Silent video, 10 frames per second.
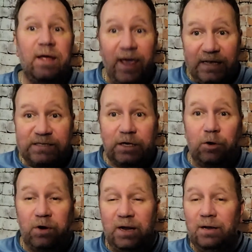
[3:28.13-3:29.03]

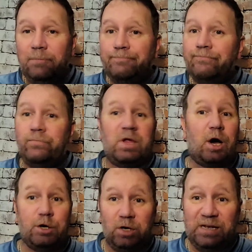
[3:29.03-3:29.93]
Executing?
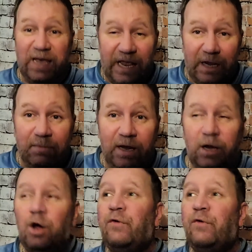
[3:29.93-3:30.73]
Are you kidding me?